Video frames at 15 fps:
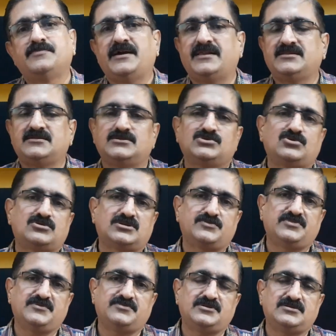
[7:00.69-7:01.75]
panic disorder
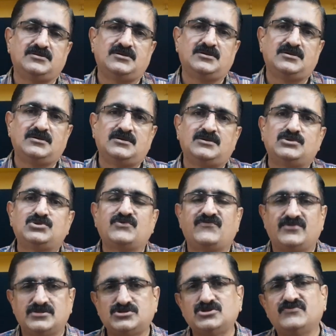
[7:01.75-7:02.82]
people. So
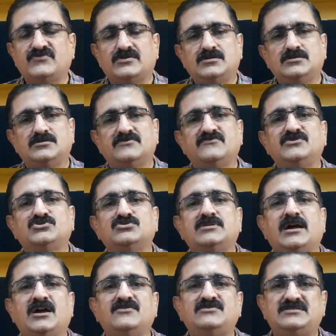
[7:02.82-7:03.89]
first of all, we should
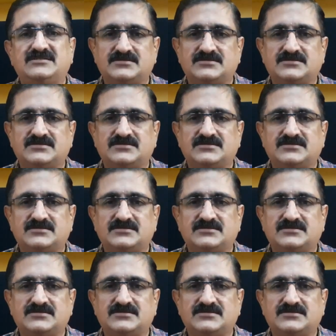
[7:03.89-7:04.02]
have